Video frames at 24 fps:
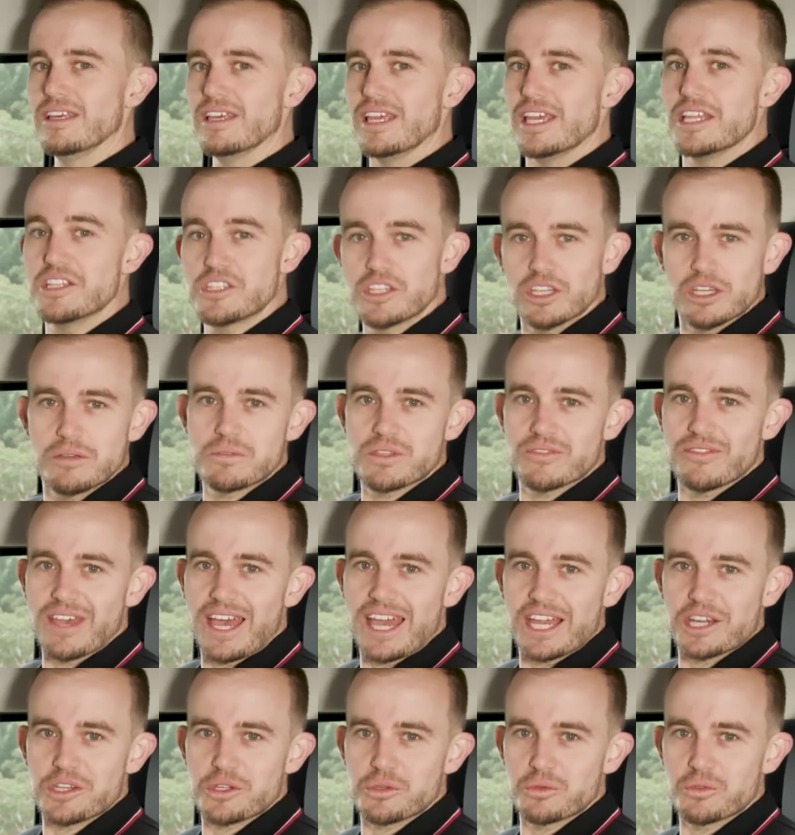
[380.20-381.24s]
In terms of
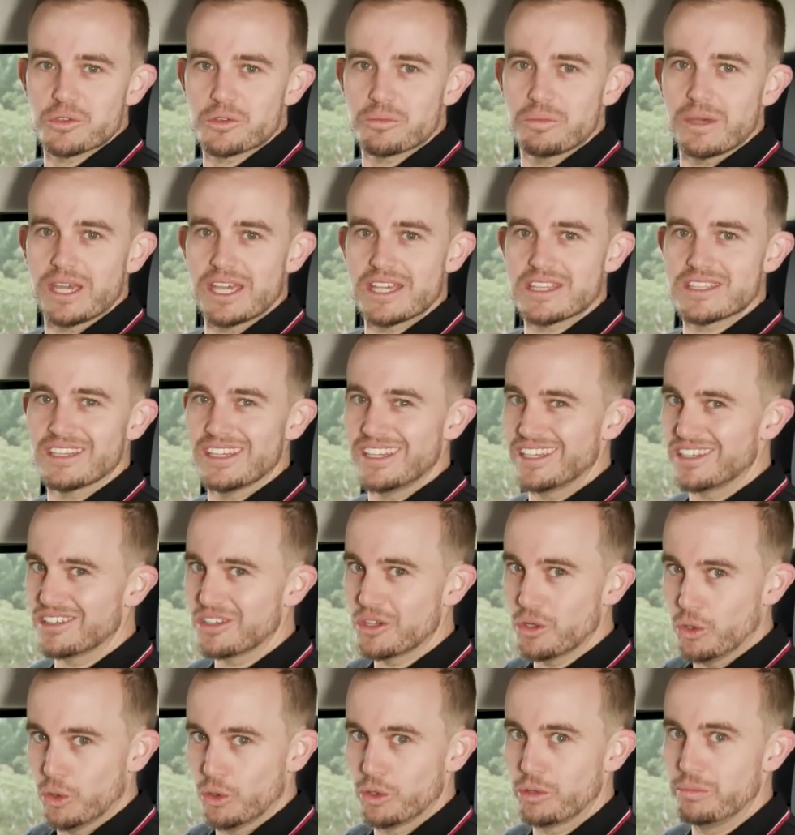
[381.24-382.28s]
actual space, it
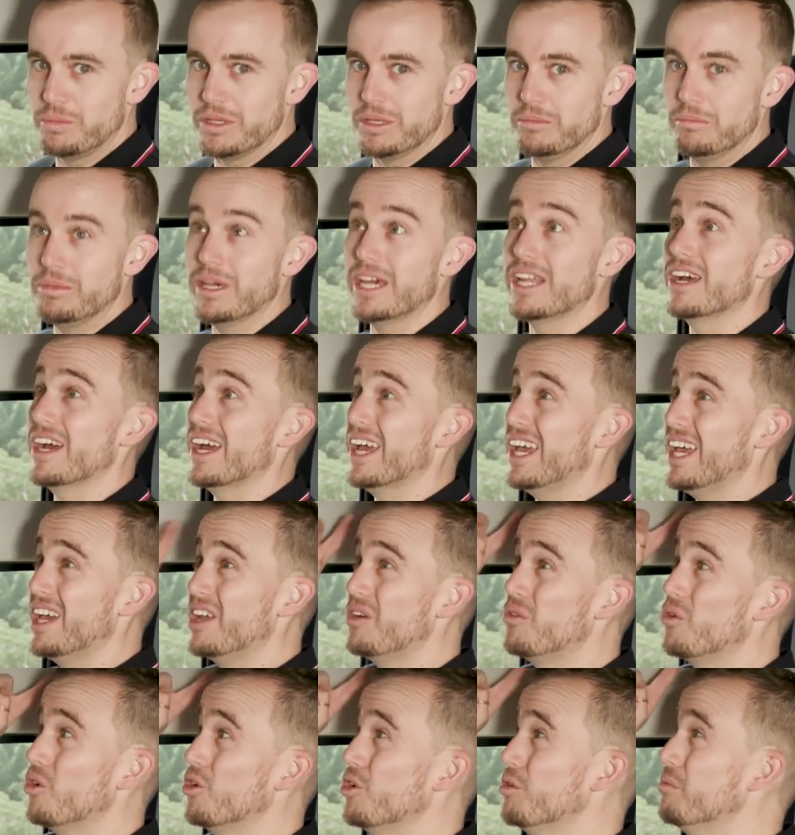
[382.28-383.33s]
could be better.
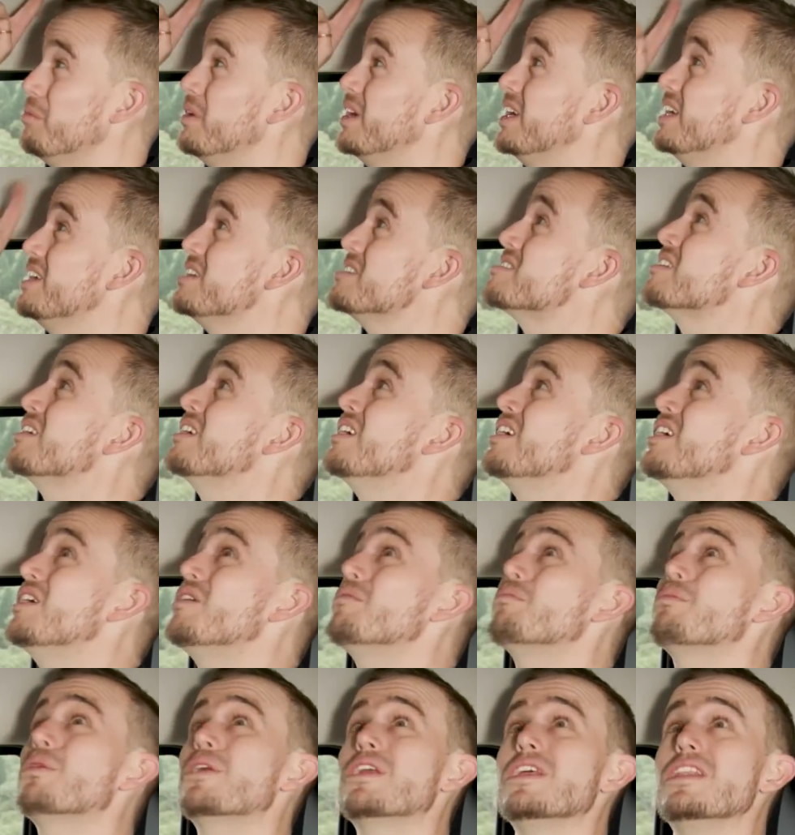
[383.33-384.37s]
Headroom is
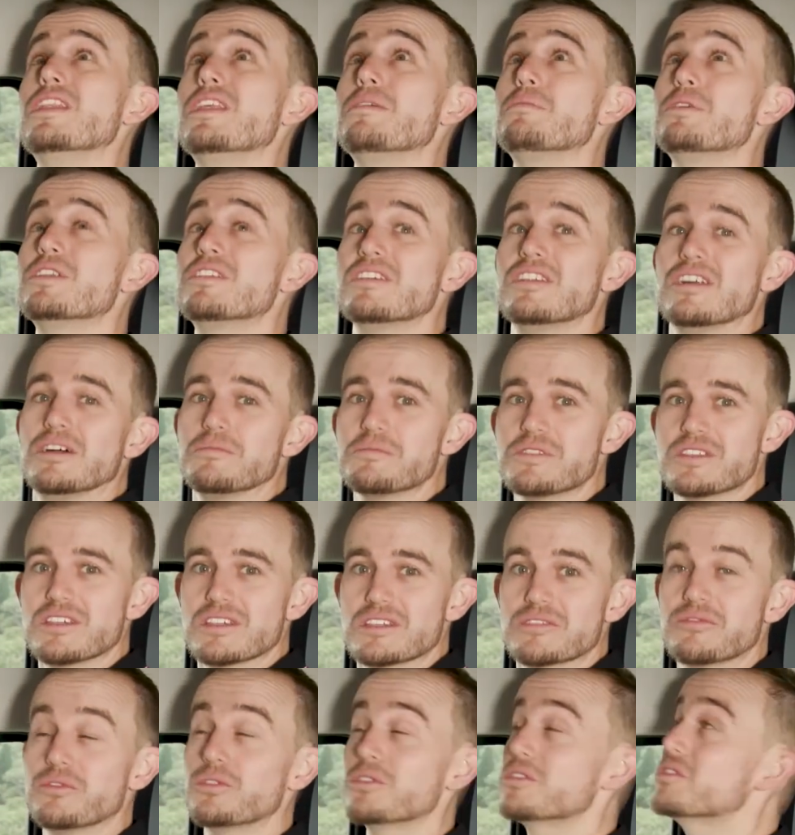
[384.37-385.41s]
pretty limited. I'm
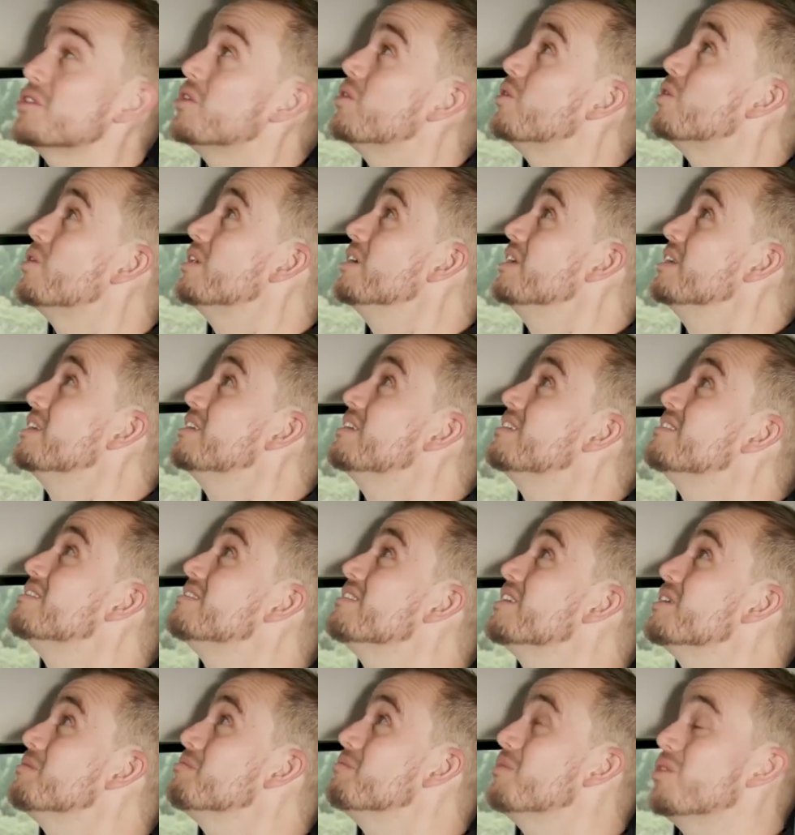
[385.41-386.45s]
6 foot tall and
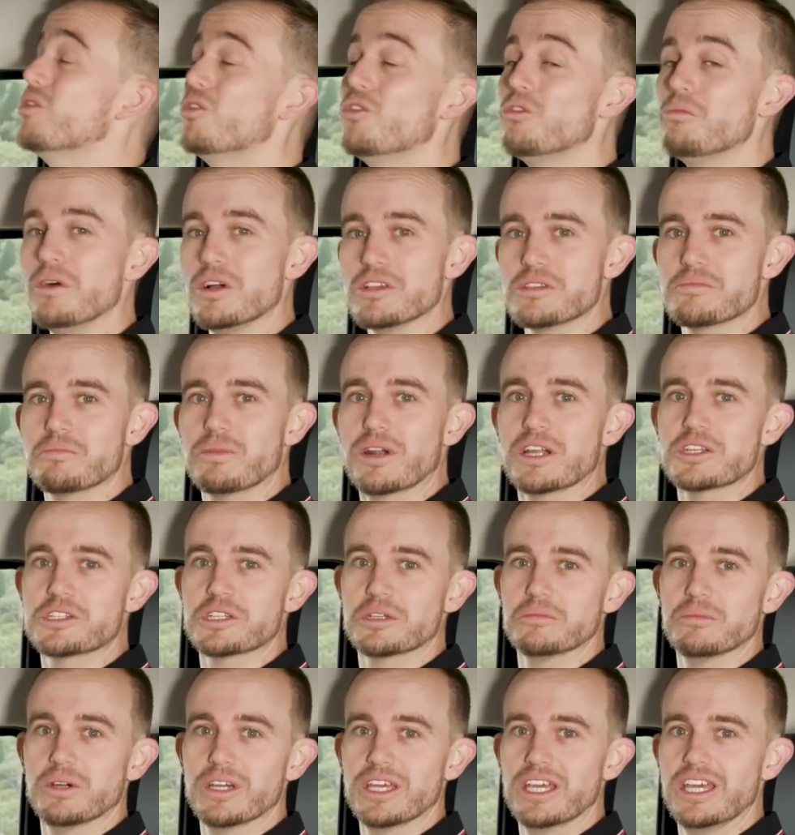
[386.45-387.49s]
I'm almost
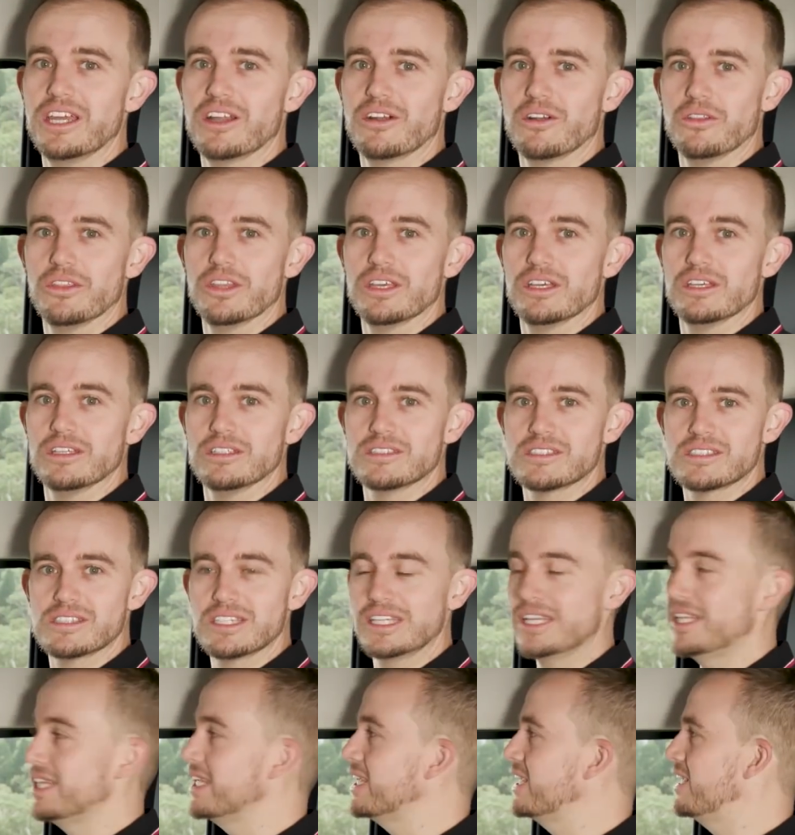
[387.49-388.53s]
brushing my hair on the
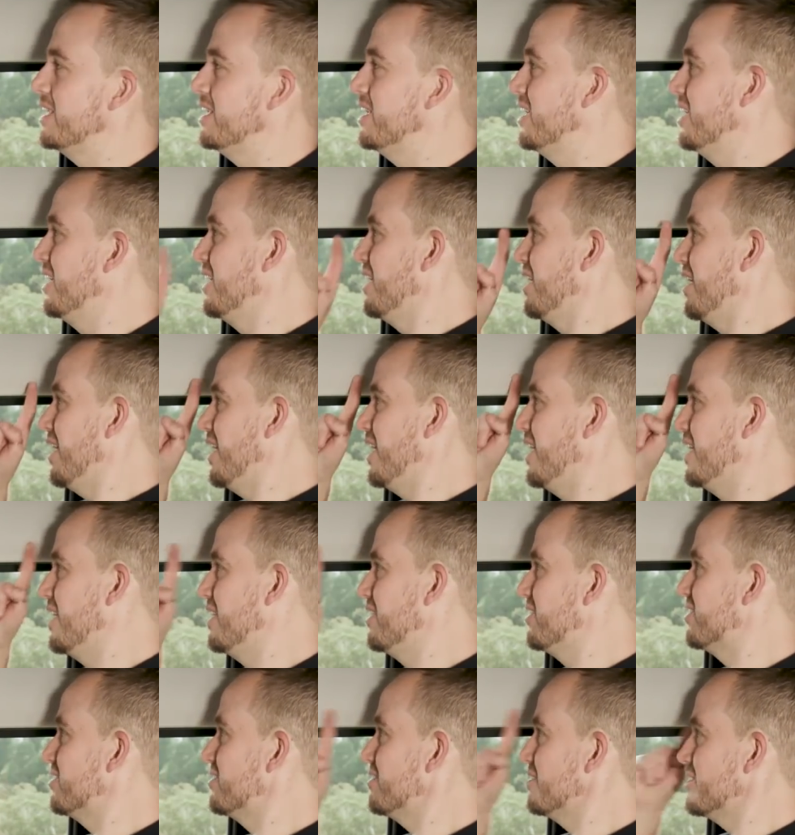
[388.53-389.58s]
ceiling here.
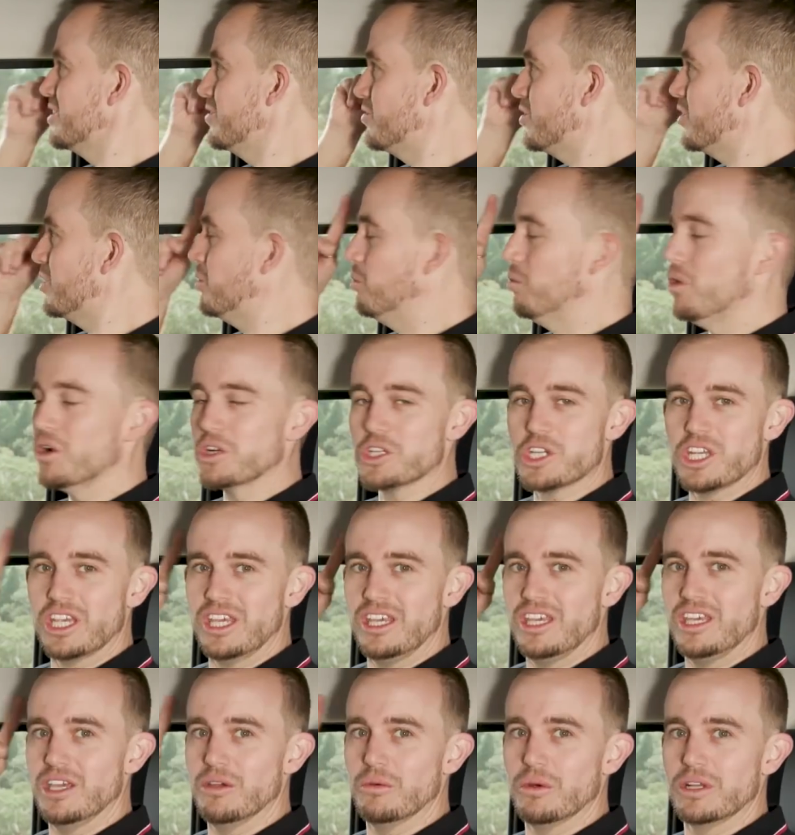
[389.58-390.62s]
And you've got to watch
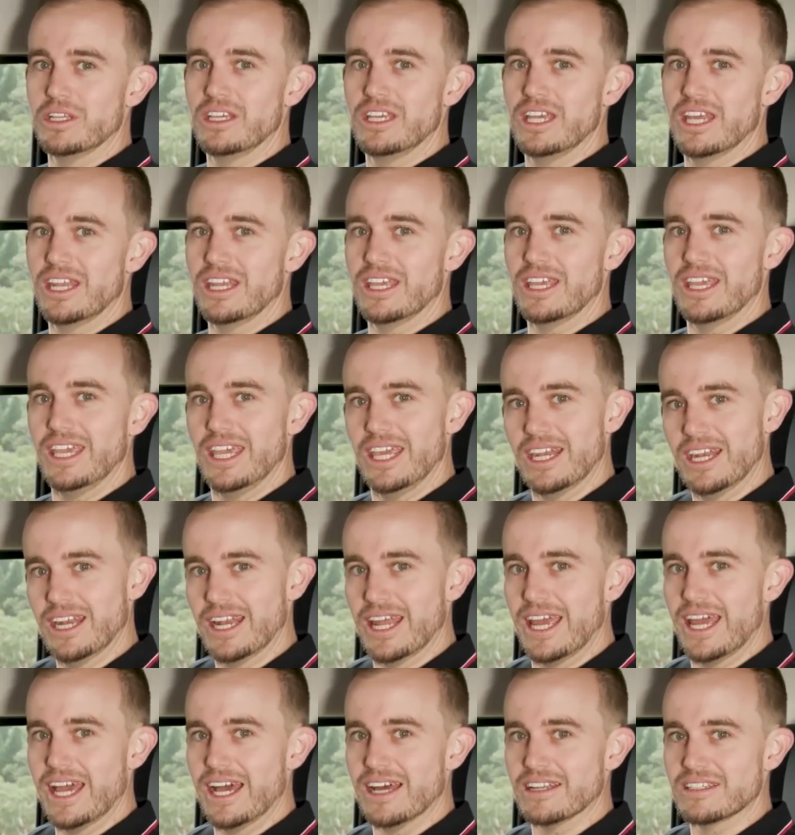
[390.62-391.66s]
here when you're getting in and
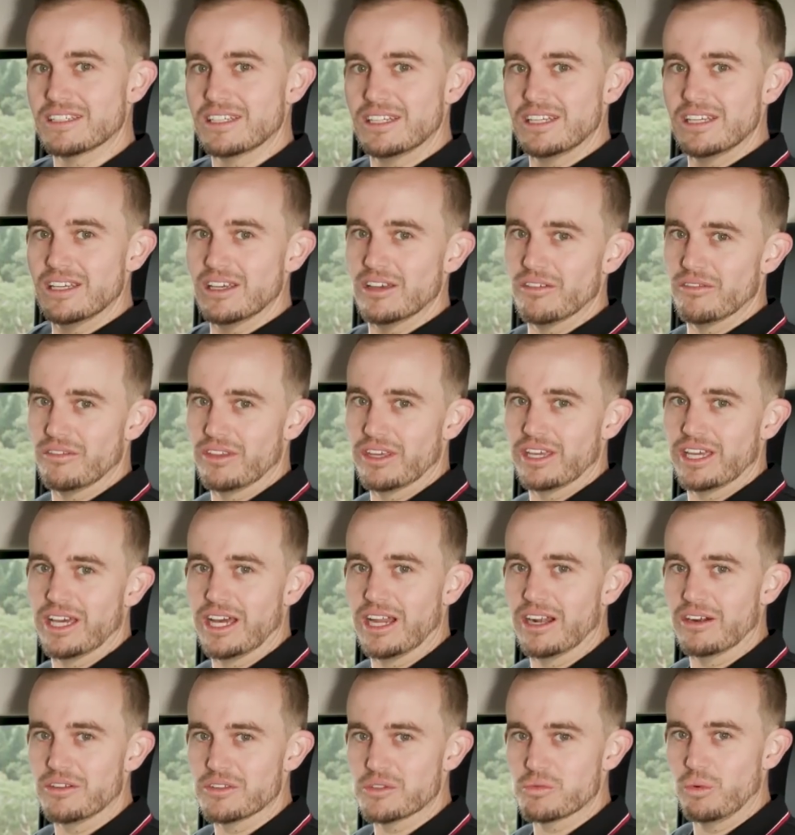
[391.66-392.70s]
out of the
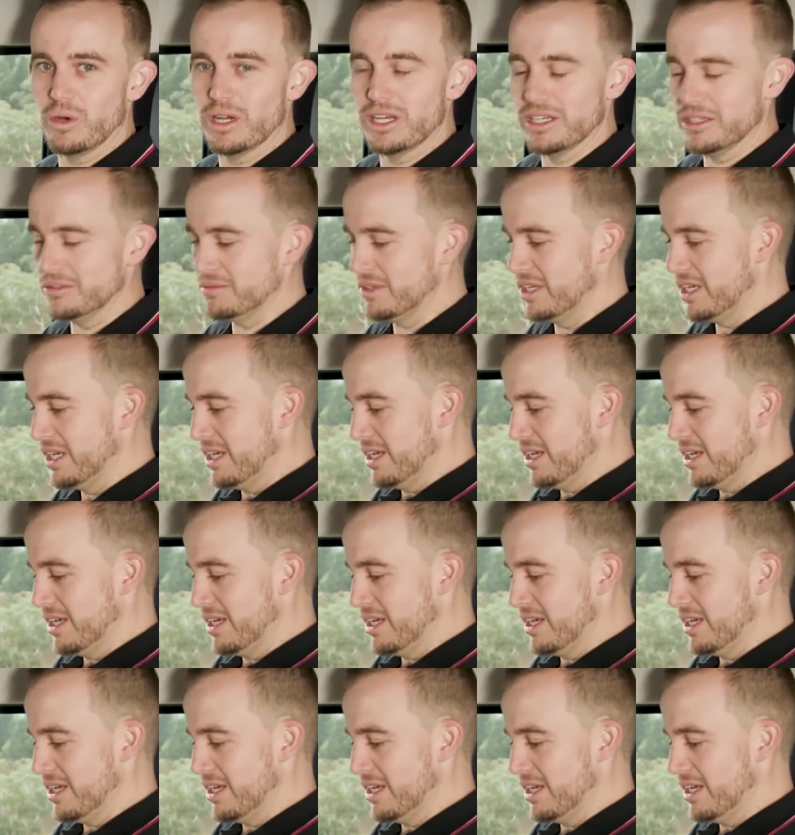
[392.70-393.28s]
car as well.